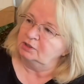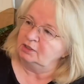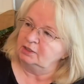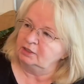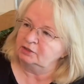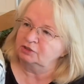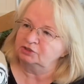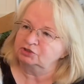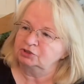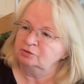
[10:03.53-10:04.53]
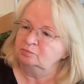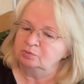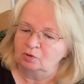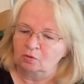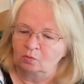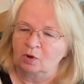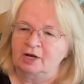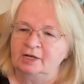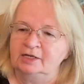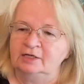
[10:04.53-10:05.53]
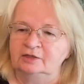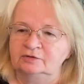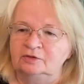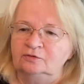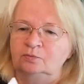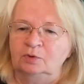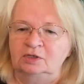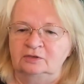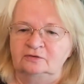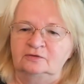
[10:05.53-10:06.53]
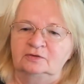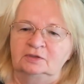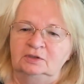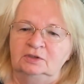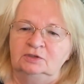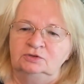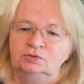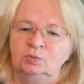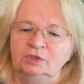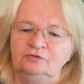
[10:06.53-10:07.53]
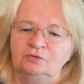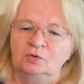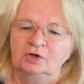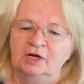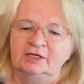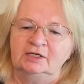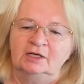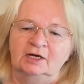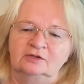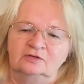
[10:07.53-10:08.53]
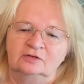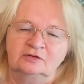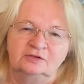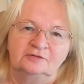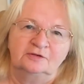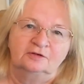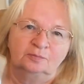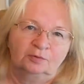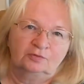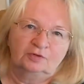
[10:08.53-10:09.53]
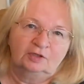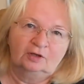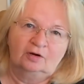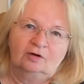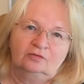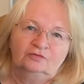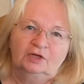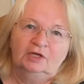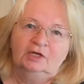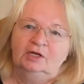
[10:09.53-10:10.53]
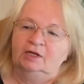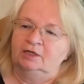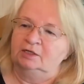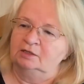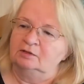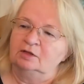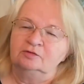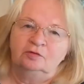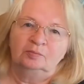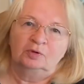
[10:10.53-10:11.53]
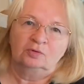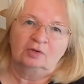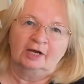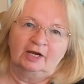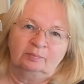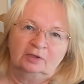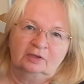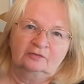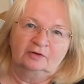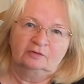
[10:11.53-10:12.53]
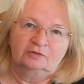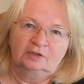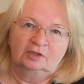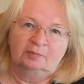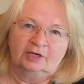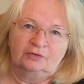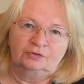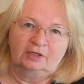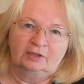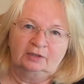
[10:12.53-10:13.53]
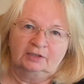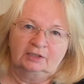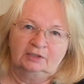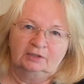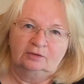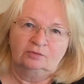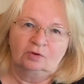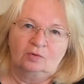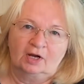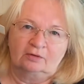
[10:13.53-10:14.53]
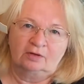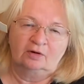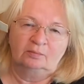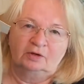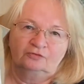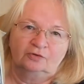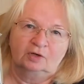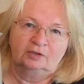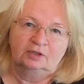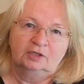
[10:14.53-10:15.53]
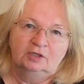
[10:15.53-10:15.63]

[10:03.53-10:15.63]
and it shouldn't blow away. And this was $24.99, 66% off. And I love the burlap. I love everything about that. And it'll go out on my front